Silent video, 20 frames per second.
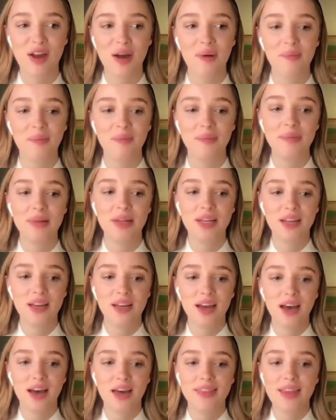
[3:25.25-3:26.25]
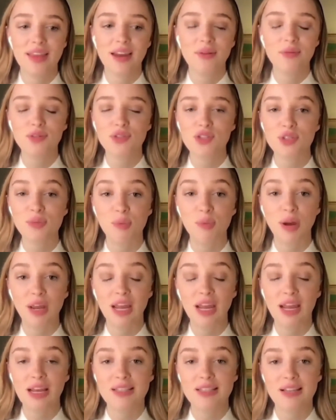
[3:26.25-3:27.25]
and then it was just
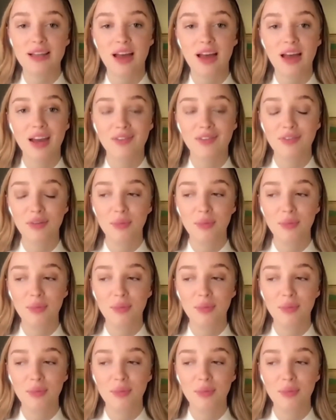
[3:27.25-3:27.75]
bringing it to life.